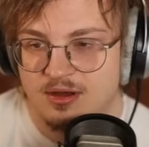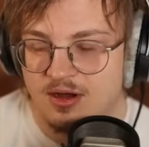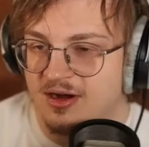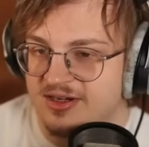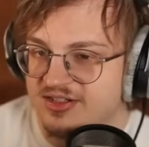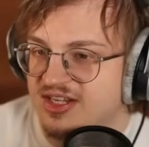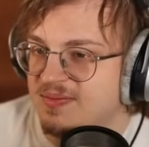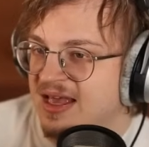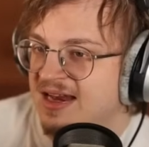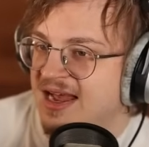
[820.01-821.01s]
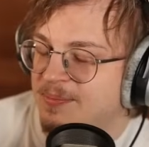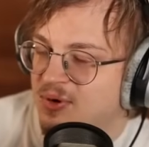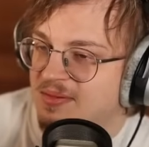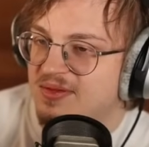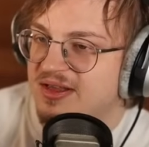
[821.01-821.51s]
Honestly, man, I
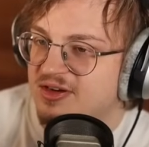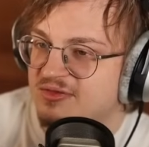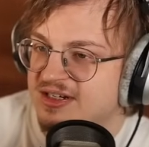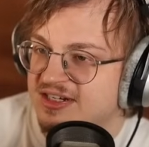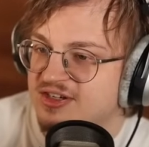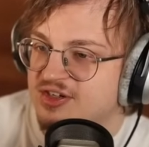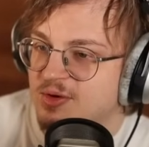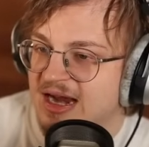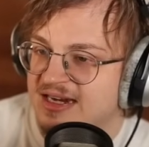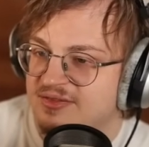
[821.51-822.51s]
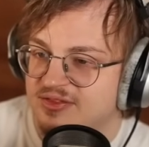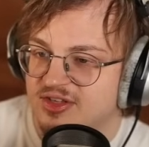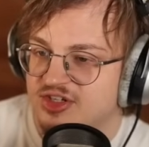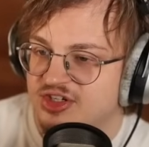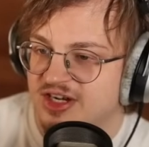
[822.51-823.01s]
probably don't need to do any of
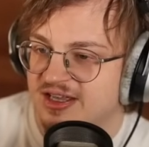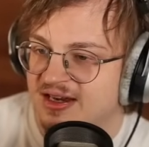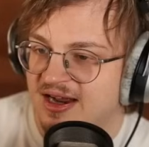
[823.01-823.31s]
this shit.